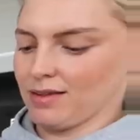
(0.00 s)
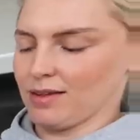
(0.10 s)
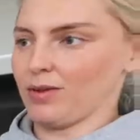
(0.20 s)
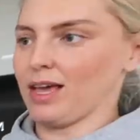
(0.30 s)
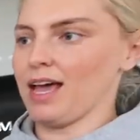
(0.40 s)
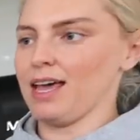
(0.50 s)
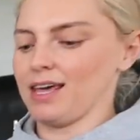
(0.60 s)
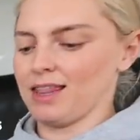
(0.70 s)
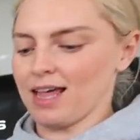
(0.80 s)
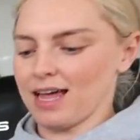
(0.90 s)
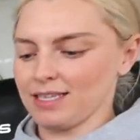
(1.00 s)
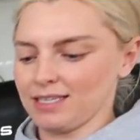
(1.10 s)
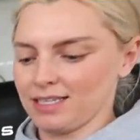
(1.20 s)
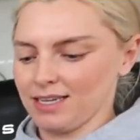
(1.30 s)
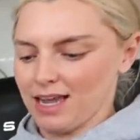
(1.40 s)
Okay, and
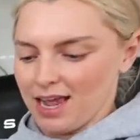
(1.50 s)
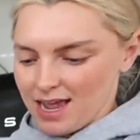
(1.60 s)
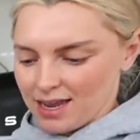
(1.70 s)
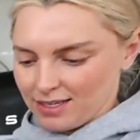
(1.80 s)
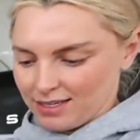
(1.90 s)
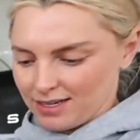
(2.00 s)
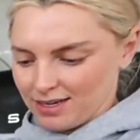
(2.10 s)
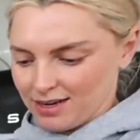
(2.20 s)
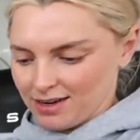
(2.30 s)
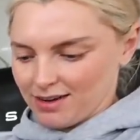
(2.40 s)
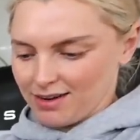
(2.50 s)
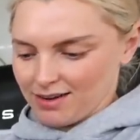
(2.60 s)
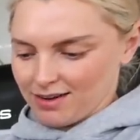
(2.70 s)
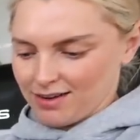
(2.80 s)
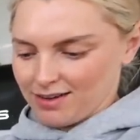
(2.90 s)
that's it.
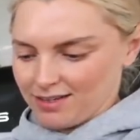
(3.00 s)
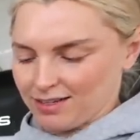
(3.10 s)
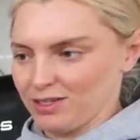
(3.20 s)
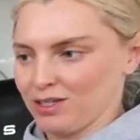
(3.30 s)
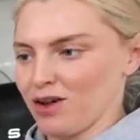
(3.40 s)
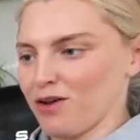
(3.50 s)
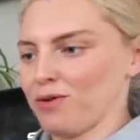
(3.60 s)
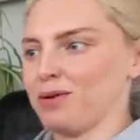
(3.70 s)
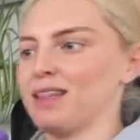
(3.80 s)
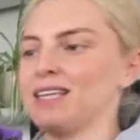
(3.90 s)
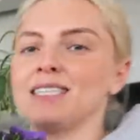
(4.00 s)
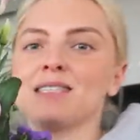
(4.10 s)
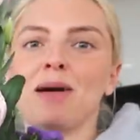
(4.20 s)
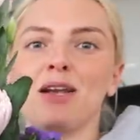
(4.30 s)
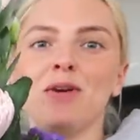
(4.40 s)
So this is
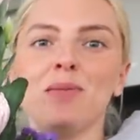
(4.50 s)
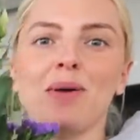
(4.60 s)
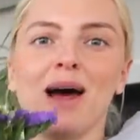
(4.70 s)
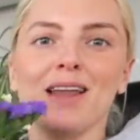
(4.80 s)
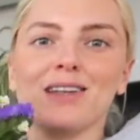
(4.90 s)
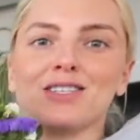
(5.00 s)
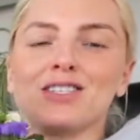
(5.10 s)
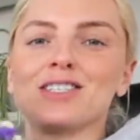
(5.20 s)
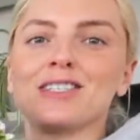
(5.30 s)
my new bunch.